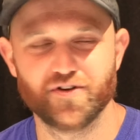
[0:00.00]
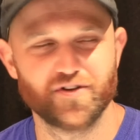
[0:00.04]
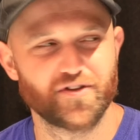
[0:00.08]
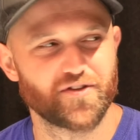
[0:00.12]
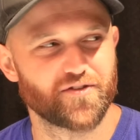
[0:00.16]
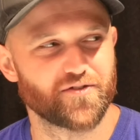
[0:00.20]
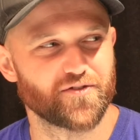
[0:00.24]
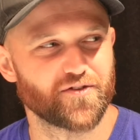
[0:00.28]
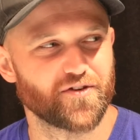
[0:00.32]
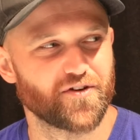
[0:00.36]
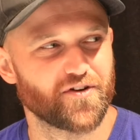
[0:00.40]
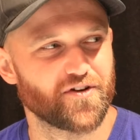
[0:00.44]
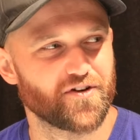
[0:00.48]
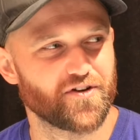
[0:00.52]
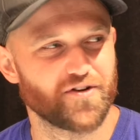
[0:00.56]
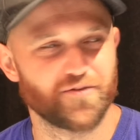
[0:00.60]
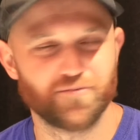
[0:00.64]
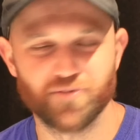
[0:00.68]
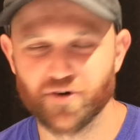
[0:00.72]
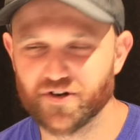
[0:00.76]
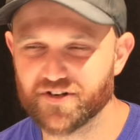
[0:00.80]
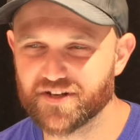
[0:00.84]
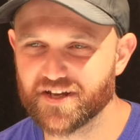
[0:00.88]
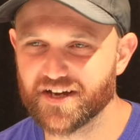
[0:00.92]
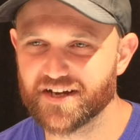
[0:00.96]
through
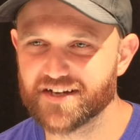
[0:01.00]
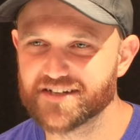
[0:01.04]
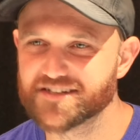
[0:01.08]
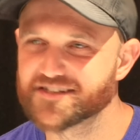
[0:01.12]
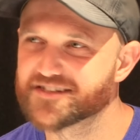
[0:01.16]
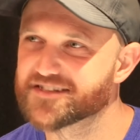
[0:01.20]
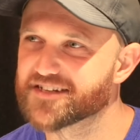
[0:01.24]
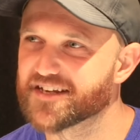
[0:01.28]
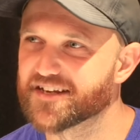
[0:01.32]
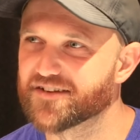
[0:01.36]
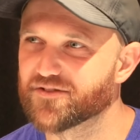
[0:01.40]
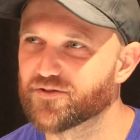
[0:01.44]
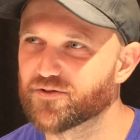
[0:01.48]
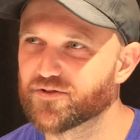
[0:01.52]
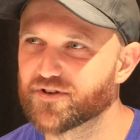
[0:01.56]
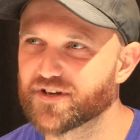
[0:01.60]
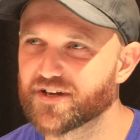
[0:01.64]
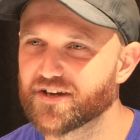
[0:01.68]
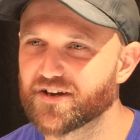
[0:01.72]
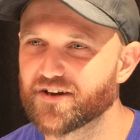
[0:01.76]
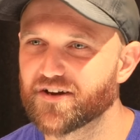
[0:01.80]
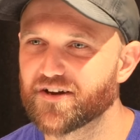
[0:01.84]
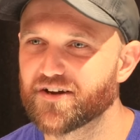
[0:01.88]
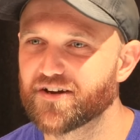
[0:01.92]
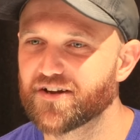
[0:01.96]
podcasts and
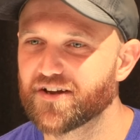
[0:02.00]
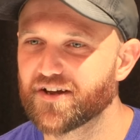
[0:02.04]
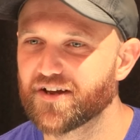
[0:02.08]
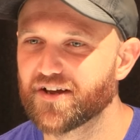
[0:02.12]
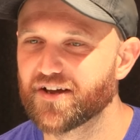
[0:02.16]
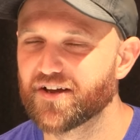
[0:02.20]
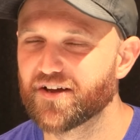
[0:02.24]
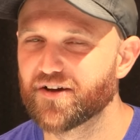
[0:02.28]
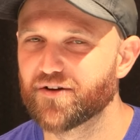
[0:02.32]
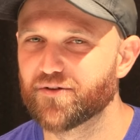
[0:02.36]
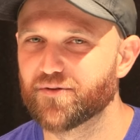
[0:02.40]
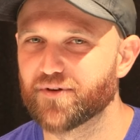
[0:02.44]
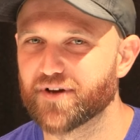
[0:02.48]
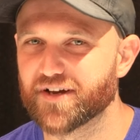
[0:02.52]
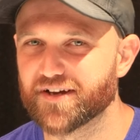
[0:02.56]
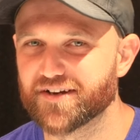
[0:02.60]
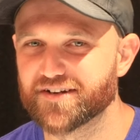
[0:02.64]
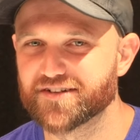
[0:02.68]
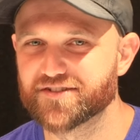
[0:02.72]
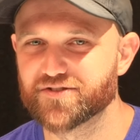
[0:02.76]
audio, we're going